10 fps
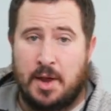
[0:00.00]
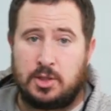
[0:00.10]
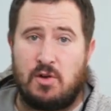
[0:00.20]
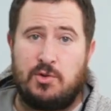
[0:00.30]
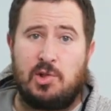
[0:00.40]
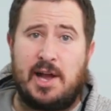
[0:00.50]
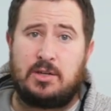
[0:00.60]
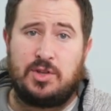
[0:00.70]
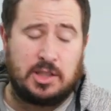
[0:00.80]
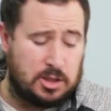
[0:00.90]
So if you
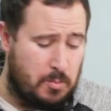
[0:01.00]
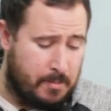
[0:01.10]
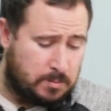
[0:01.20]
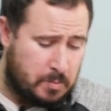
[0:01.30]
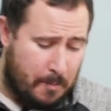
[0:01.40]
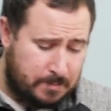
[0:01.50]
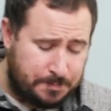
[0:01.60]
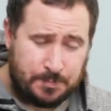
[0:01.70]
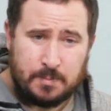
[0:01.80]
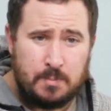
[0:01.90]
liked this
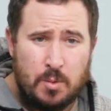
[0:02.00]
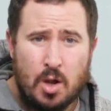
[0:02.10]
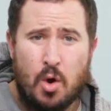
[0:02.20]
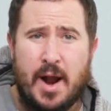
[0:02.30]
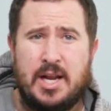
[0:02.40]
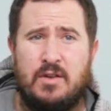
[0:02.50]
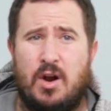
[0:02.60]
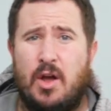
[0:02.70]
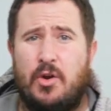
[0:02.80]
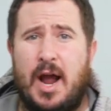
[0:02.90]
or any of
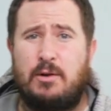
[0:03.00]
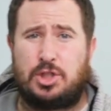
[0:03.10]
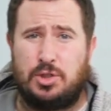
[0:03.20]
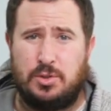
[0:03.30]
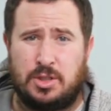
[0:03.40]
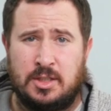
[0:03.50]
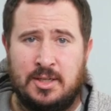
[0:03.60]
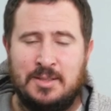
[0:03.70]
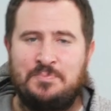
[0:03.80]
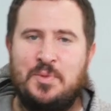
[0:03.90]
our other how-tos,
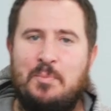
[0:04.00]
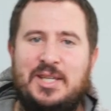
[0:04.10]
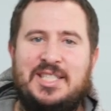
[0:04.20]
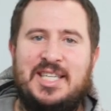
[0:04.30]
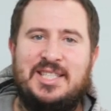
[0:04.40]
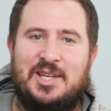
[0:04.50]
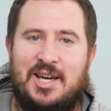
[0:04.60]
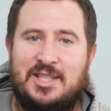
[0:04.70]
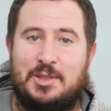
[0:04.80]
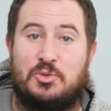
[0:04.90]
please hit
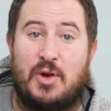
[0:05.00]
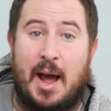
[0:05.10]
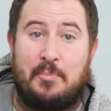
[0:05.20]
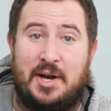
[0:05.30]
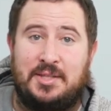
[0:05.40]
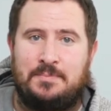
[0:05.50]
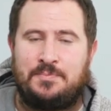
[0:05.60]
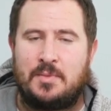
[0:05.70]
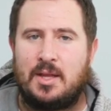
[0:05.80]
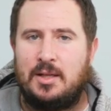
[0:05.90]
the subscribe button,
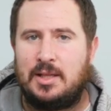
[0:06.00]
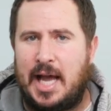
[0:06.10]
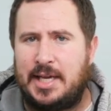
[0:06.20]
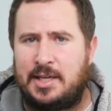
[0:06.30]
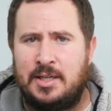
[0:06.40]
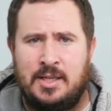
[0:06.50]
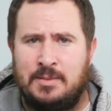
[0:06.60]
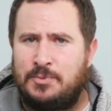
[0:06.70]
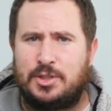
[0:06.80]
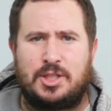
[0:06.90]
like.
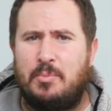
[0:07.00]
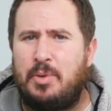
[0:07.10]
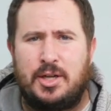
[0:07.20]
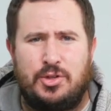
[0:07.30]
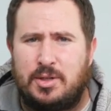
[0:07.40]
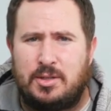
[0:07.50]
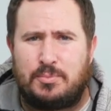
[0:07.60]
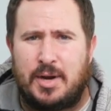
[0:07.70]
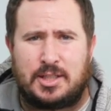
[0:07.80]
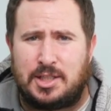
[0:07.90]
There's some button you can
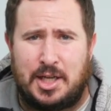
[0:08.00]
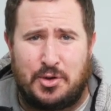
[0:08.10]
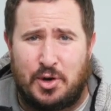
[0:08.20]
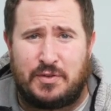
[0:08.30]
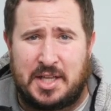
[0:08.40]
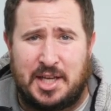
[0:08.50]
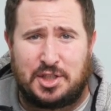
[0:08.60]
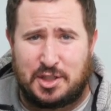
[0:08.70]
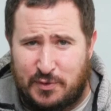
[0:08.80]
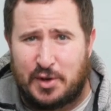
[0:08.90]
press to get
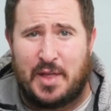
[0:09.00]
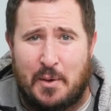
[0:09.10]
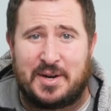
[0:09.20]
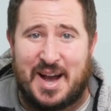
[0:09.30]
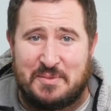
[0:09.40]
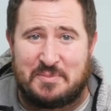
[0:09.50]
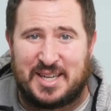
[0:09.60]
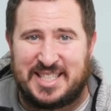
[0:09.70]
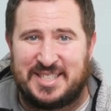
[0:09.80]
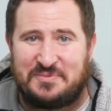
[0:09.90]
notifications. Figure that one out and
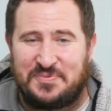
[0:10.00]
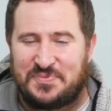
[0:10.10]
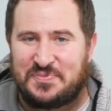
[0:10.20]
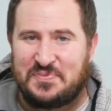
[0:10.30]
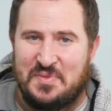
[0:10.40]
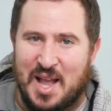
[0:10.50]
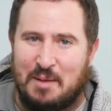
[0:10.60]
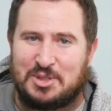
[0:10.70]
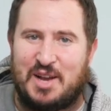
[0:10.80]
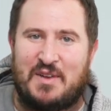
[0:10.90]
press it.
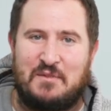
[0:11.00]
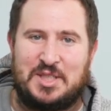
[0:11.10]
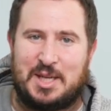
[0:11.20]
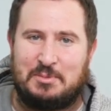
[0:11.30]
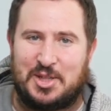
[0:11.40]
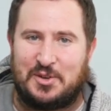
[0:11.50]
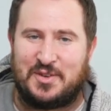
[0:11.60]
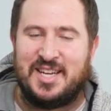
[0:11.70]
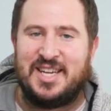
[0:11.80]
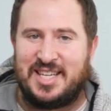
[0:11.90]
I'm Chef Avi Shem Tov.
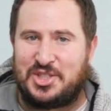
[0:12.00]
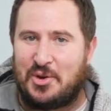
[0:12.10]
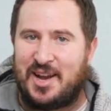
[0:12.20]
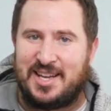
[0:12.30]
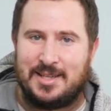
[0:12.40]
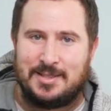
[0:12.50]
Enjoy.